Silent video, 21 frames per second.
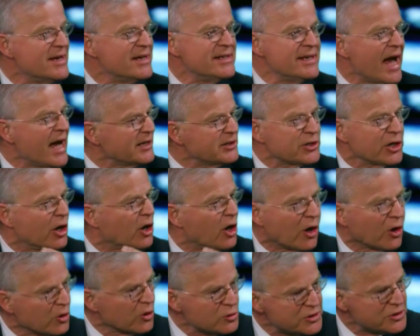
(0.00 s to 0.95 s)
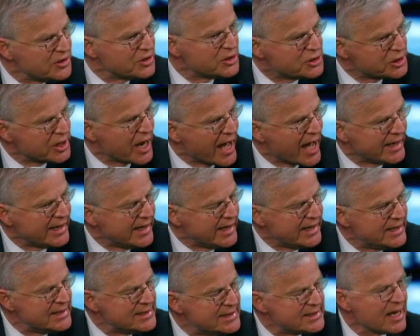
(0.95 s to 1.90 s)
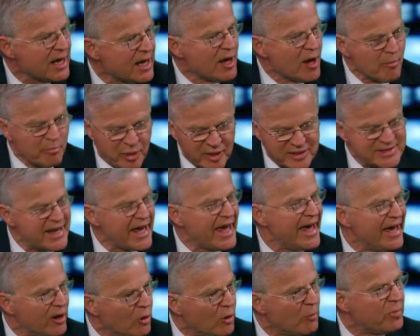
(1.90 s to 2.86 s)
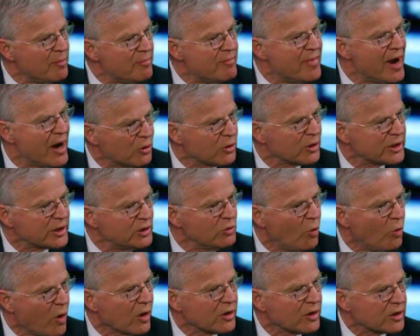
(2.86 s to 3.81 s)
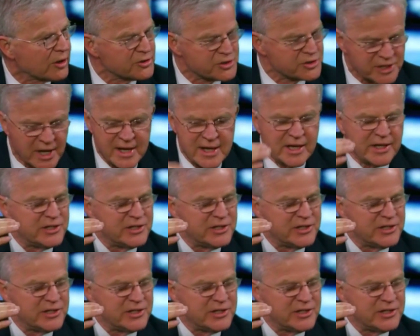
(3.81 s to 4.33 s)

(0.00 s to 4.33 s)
not to hurt the Chinese, but to help American workers.